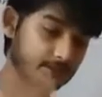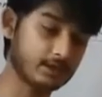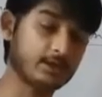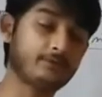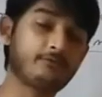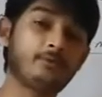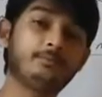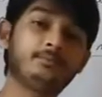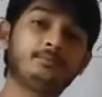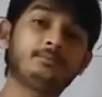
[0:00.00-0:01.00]

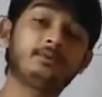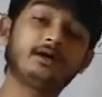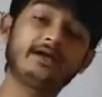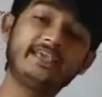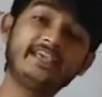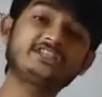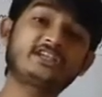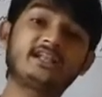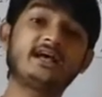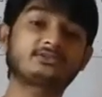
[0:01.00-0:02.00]
from
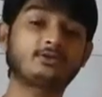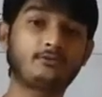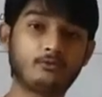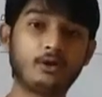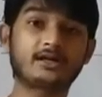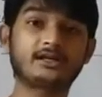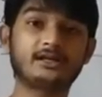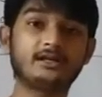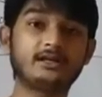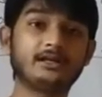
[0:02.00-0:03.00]
each glass of
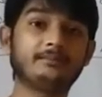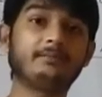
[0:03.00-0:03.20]
water,